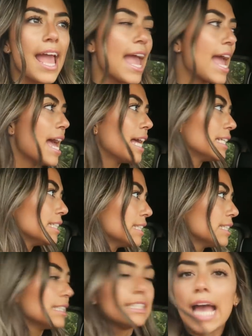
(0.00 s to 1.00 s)
And
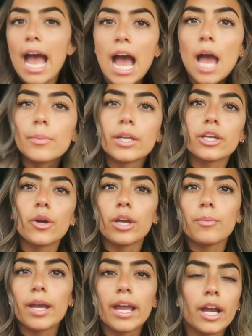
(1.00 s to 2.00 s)
yeah, I'm gonna go
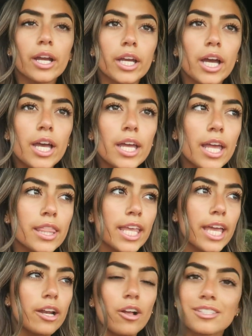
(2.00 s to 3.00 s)
get my hair cut and
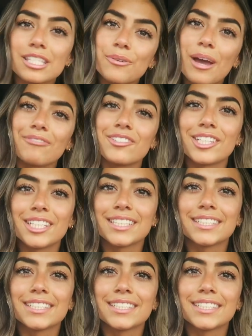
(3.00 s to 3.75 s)
then I'll see you after.